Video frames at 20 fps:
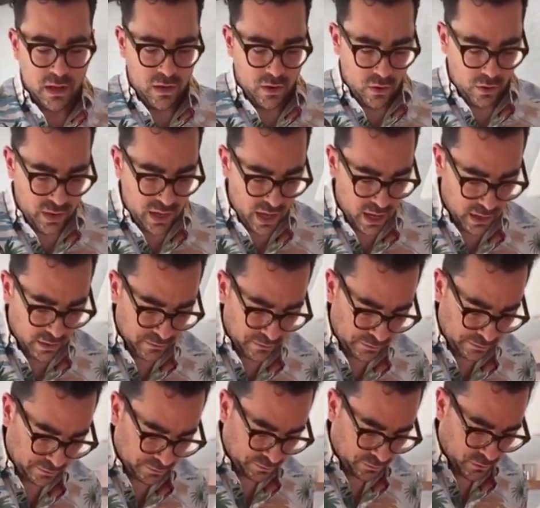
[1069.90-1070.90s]
Oh yeah,
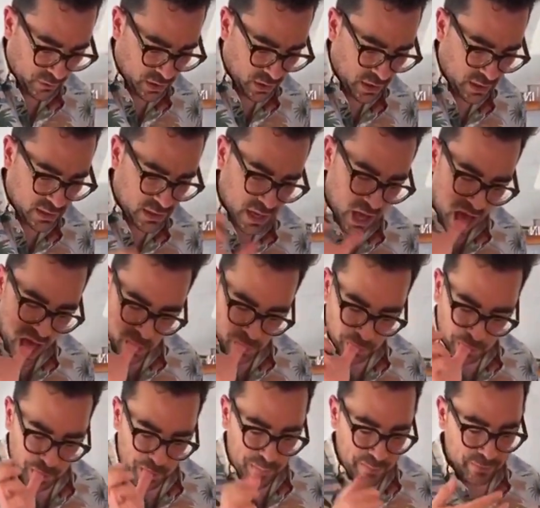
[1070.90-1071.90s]
good idea.
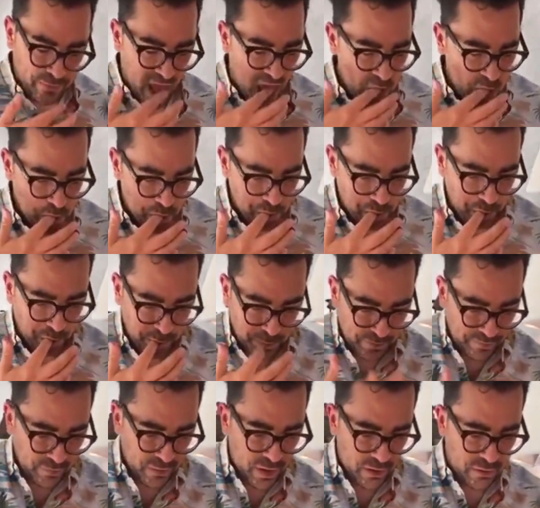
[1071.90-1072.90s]

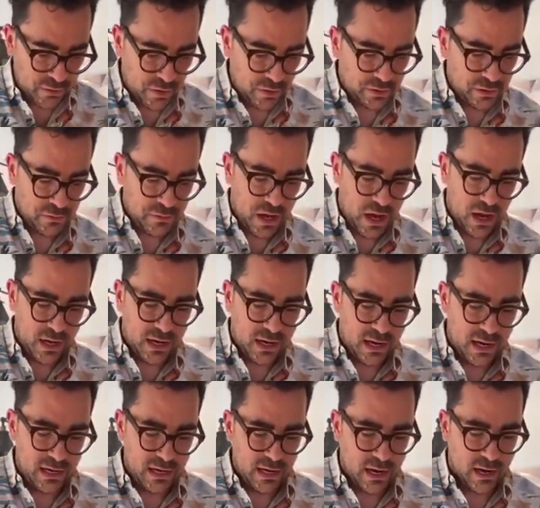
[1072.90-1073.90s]
Throw some hot
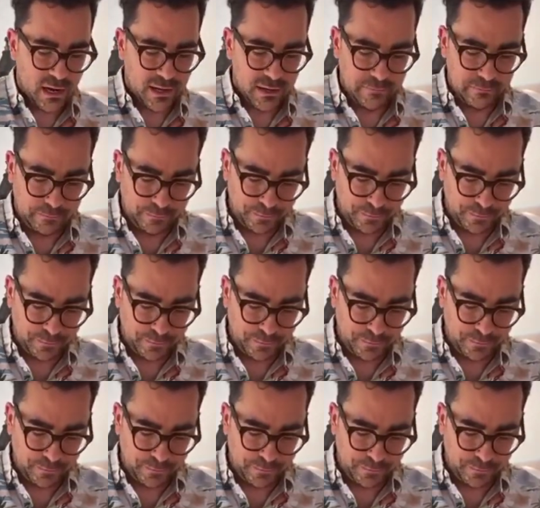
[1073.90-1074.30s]
honey on it.